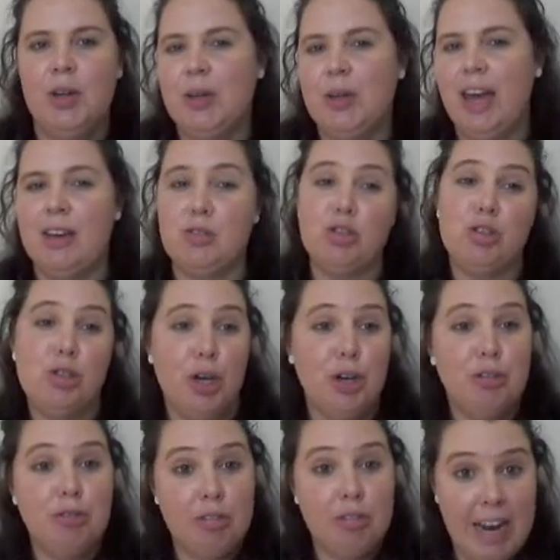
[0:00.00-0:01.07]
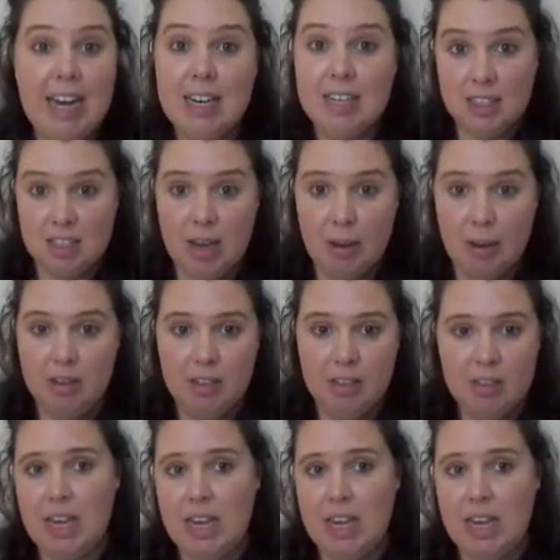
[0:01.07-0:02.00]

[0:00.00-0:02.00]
Okay, so rain in summer